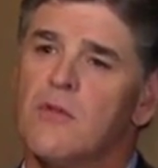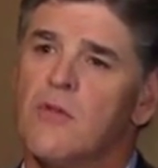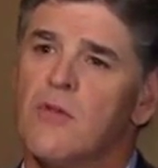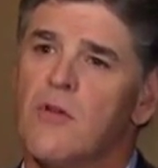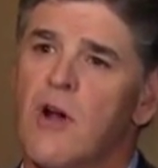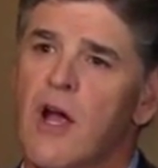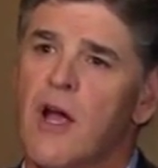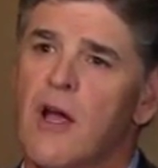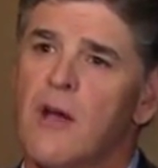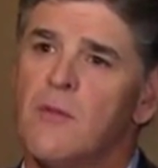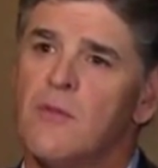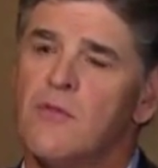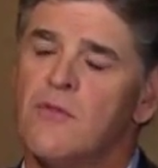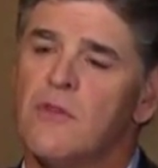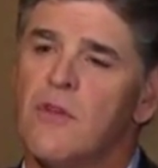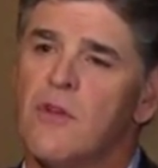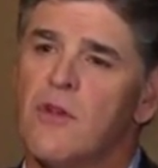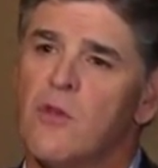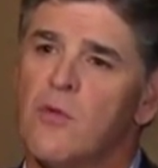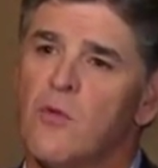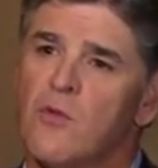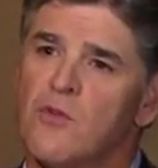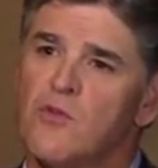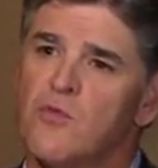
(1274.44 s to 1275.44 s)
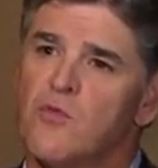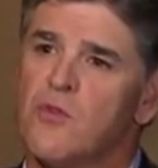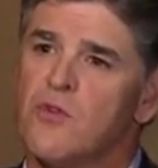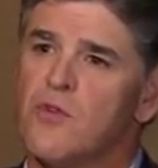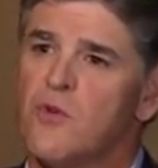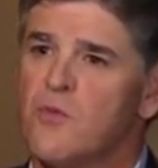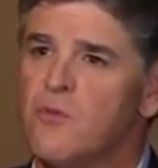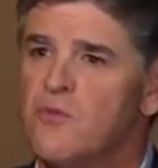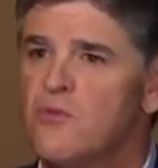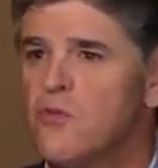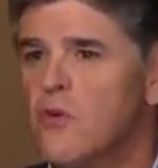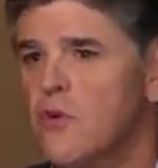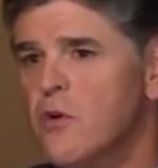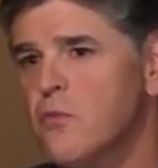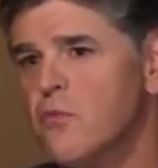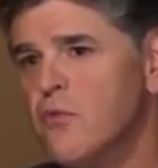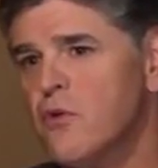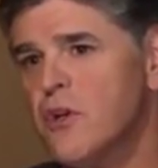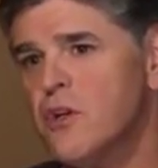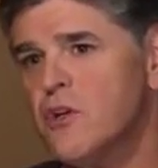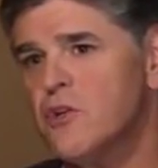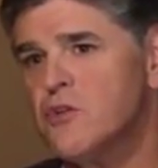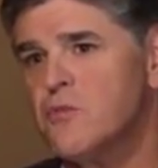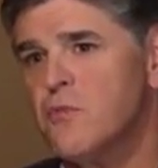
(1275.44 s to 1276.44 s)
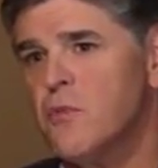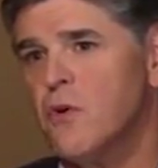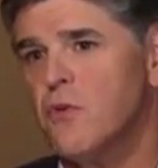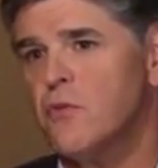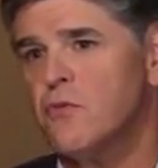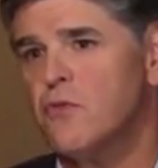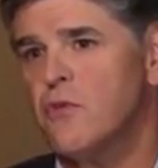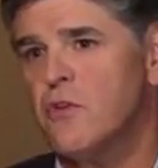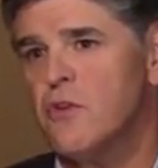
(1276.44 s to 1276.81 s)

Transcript: crimes? In other words, were you sort of predisposed